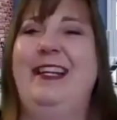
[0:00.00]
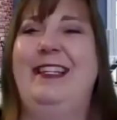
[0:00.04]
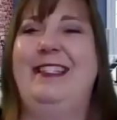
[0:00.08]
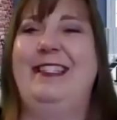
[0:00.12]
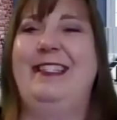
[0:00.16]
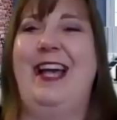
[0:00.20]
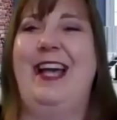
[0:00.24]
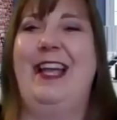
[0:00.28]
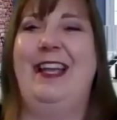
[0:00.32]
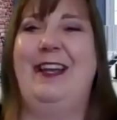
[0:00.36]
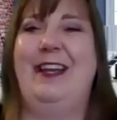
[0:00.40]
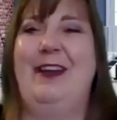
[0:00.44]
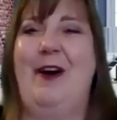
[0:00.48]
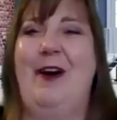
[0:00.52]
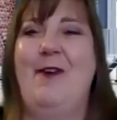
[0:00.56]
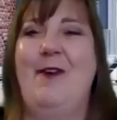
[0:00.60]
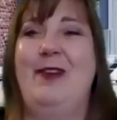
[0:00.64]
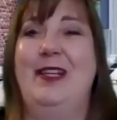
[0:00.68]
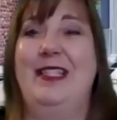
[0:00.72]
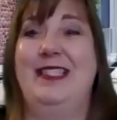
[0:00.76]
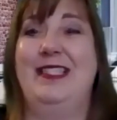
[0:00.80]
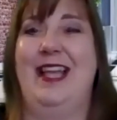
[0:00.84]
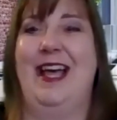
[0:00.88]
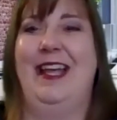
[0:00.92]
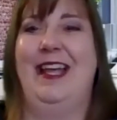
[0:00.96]
because I could
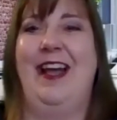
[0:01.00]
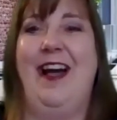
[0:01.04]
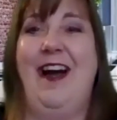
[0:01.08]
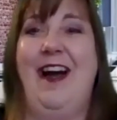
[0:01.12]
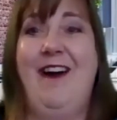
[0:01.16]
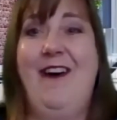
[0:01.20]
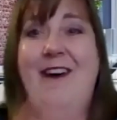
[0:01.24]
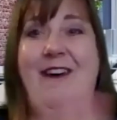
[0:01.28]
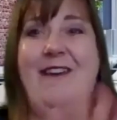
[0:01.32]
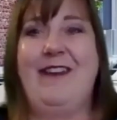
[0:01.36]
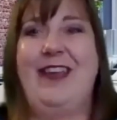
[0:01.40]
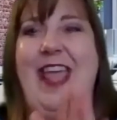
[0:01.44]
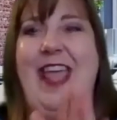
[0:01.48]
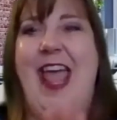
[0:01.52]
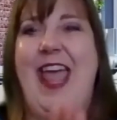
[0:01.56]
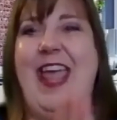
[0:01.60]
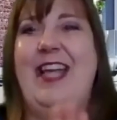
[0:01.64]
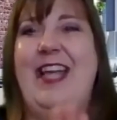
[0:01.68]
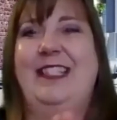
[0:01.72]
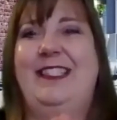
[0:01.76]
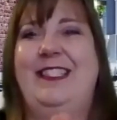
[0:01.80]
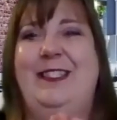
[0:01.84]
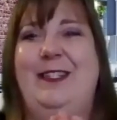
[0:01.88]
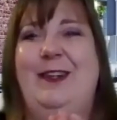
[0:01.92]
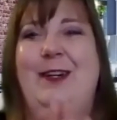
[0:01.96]
always like, oh
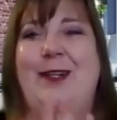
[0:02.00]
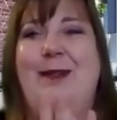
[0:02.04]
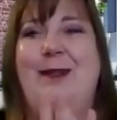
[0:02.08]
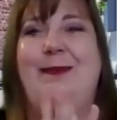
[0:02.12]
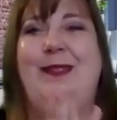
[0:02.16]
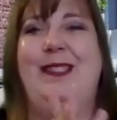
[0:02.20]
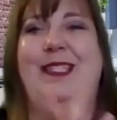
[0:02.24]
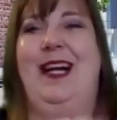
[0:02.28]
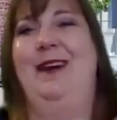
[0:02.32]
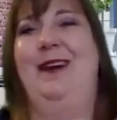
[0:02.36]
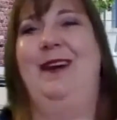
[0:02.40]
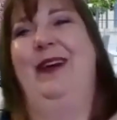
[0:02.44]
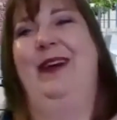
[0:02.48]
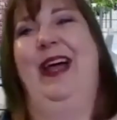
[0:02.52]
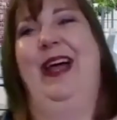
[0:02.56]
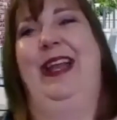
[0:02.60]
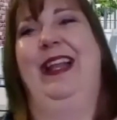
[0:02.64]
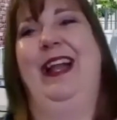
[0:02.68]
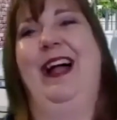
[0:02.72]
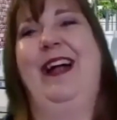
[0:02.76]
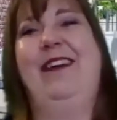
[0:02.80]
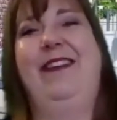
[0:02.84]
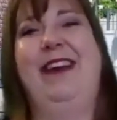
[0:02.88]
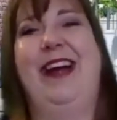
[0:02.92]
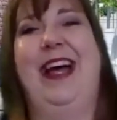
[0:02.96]
yeah, a storm's
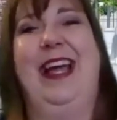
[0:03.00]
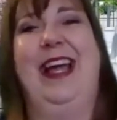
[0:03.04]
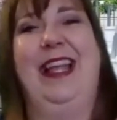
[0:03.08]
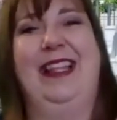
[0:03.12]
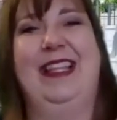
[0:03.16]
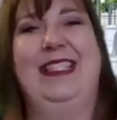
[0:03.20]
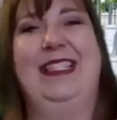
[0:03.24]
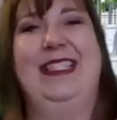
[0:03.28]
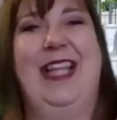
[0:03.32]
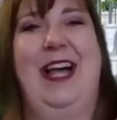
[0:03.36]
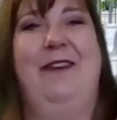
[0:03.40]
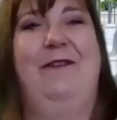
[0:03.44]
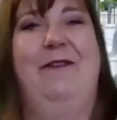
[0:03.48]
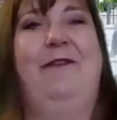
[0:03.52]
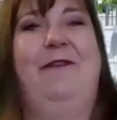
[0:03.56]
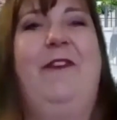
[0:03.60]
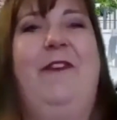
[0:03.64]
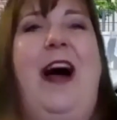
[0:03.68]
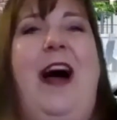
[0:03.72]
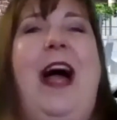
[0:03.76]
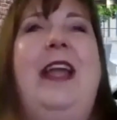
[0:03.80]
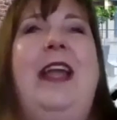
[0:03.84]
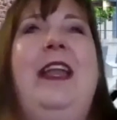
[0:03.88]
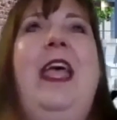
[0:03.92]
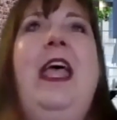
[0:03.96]
coming. All right, let's have
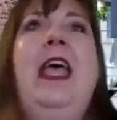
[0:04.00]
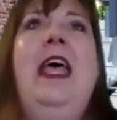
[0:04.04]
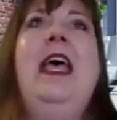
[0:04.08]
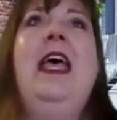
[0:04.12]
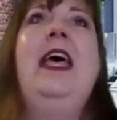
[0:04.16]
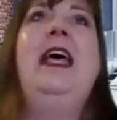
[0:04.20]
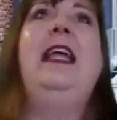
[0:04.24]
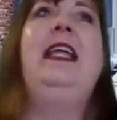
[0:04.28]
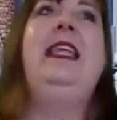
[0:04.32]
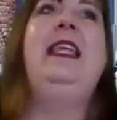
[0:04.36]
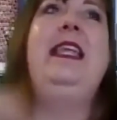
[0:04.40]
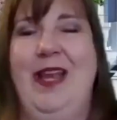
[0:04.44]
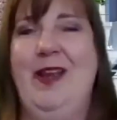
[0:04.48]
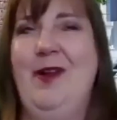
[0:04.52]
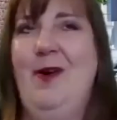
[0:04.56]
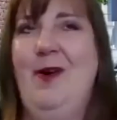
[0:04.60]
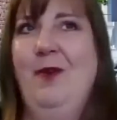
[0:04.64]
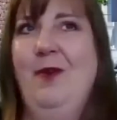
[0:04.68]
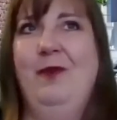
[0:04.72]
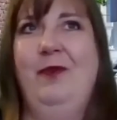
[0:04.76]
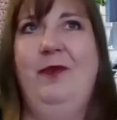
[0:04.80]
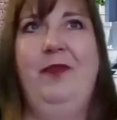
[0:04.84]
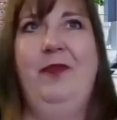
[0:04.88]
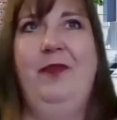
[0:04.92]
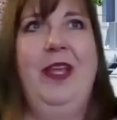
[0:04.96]
fun. I
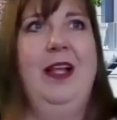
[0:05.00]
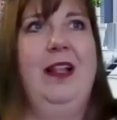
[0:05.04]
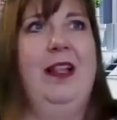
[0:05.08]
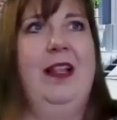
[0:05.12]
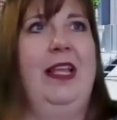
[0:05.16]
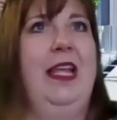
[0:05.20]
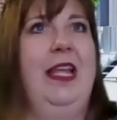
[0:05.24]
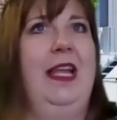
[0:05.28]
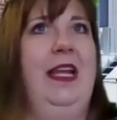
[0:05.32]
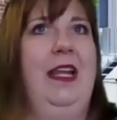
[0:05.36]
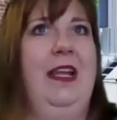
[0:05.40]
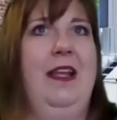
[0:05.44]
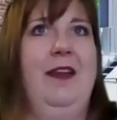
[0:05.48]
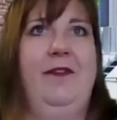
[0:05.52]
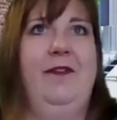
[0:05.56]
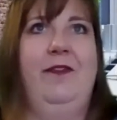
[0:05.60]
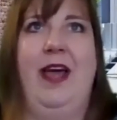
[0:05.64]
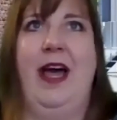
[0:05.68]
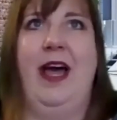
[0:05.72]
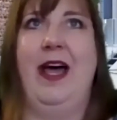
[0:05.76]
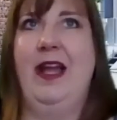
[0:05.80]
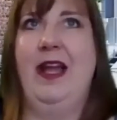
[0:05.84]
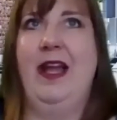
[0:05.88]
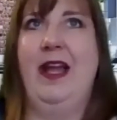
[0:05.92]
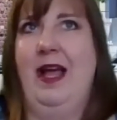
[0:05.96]
don't feel any of
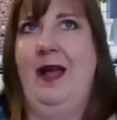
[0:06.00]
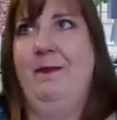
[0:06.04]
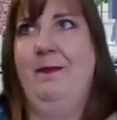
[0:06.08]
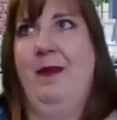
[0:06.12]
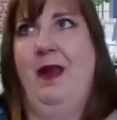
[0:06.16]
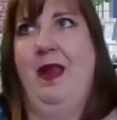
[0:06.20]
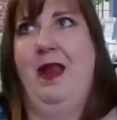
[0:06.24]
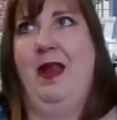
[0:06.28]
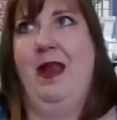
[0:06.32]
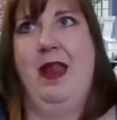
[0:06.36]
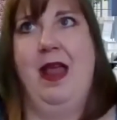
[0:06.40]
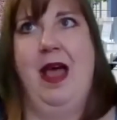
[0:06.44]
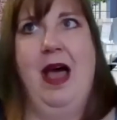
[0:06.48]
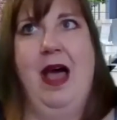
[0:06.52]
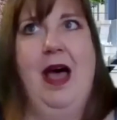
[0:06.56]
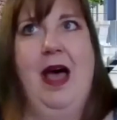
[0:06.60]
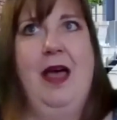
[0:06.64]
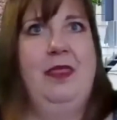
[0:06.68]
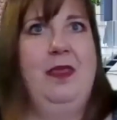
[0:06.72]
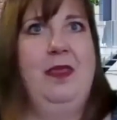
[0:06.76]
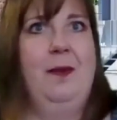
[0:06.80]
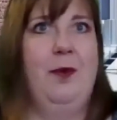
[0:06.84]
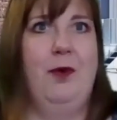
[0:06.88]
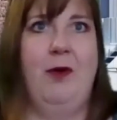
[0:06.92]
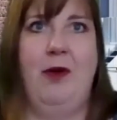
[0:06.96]
that. I'm
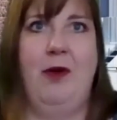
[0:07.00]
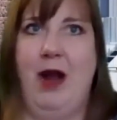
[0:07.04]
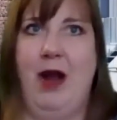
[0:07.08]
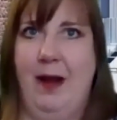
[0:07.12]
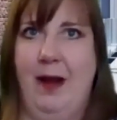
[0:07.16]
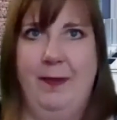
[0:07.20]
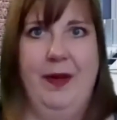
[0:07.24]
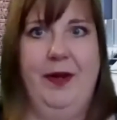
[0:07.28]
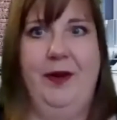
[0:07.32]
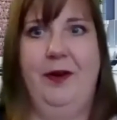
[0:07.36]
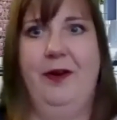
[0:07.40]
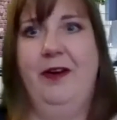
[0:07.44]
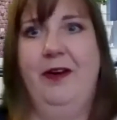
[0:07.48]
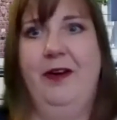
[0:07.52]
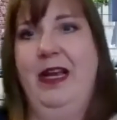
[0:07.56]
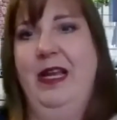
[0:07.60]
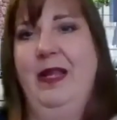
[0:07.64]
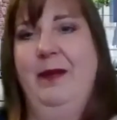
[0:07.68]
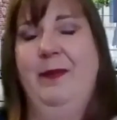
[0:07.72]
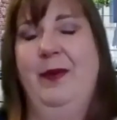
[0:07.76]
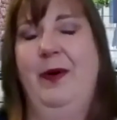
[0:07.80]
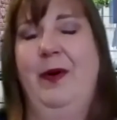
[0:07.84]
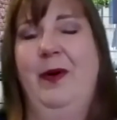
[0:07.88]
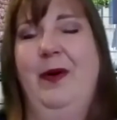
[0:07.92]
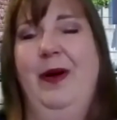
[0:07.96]
not the barometer
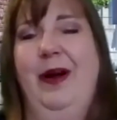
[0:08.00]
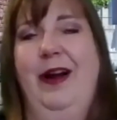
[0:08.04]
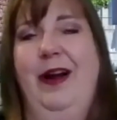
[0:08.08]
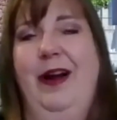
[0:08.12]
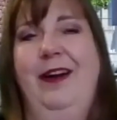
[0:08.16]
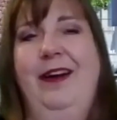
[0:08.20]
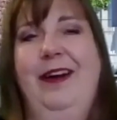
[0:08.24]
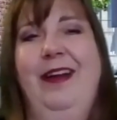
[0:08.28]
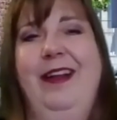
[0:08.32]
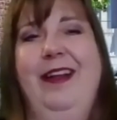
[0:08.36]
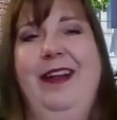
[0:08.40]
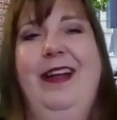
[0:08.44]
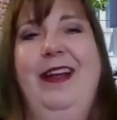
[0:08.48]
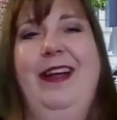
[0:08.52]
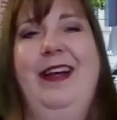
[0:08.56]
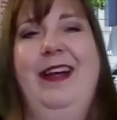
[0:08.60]
anymore.